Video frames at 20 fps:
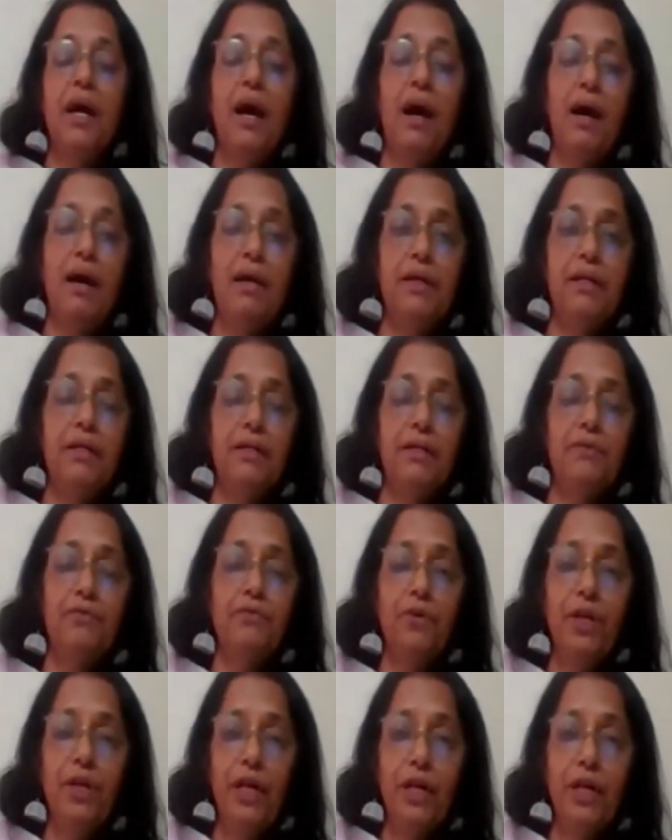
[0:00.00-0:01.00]
and
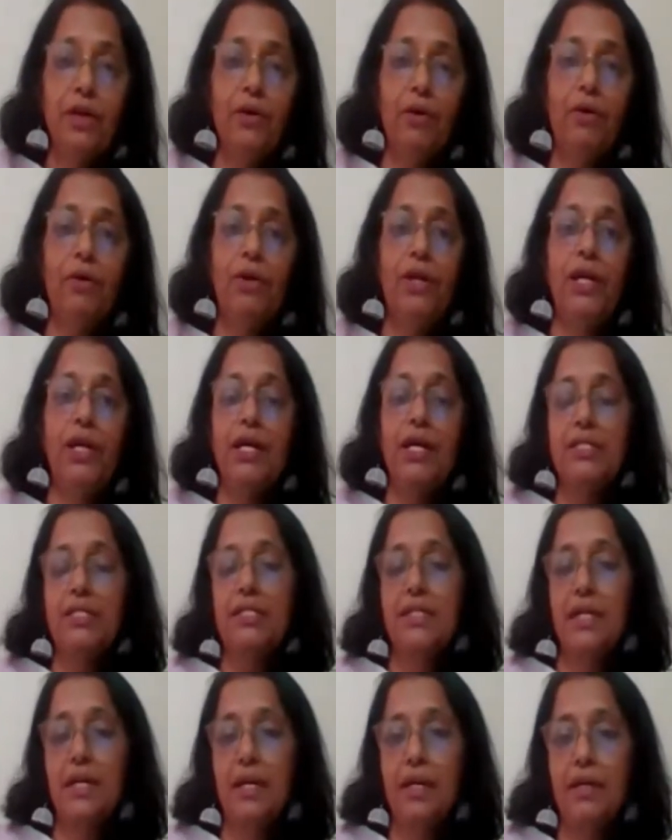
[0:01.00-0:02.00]
fully
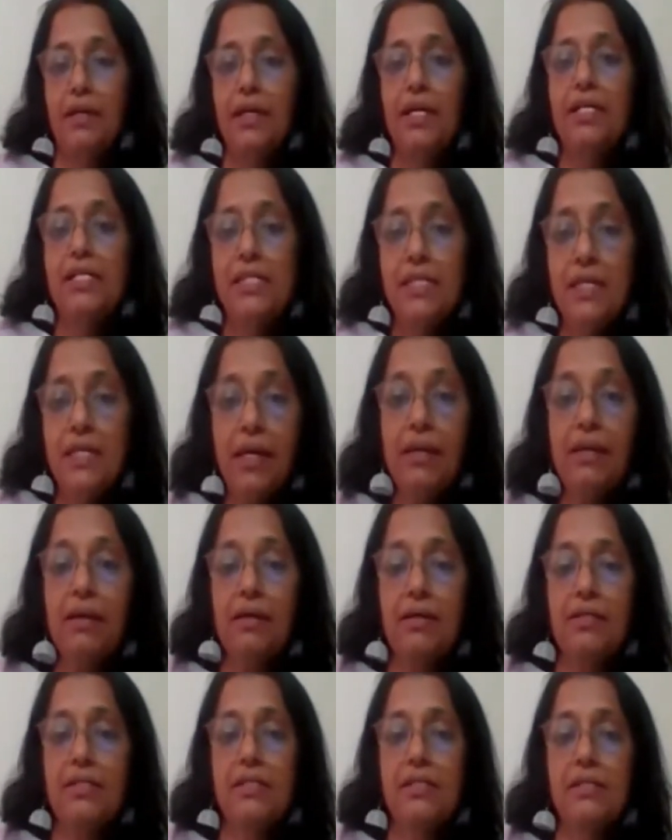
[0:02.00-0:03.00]
oriented
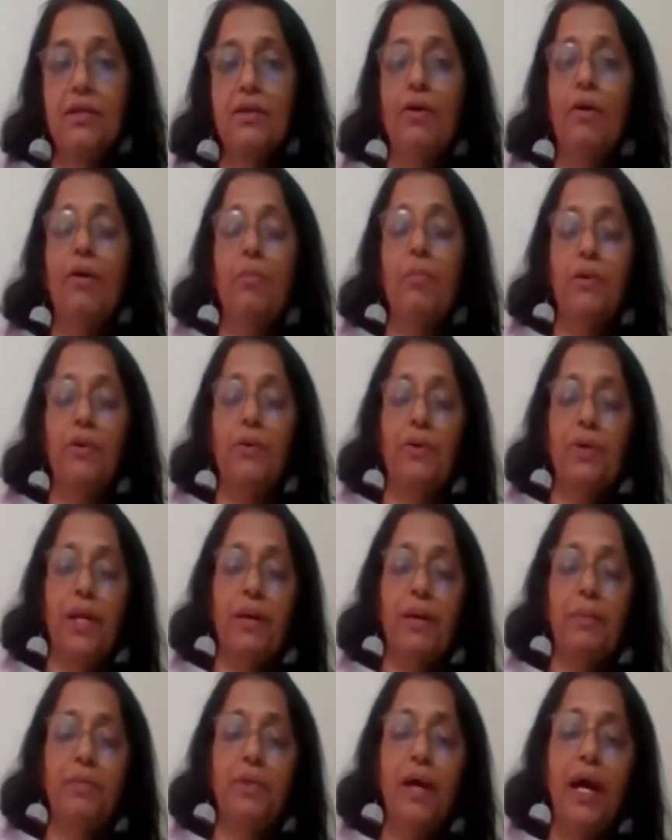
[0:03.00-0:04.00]
serious law
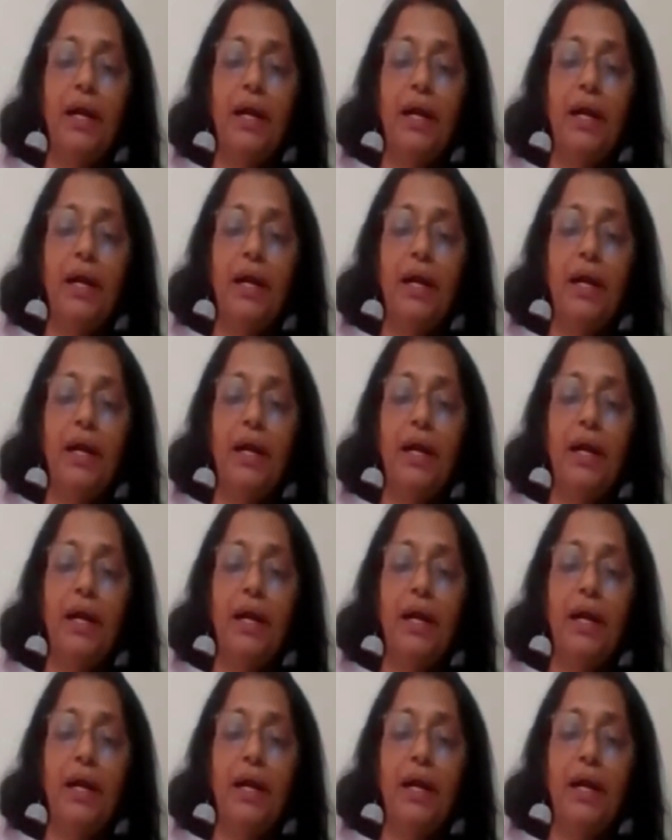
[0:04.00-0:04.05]
program,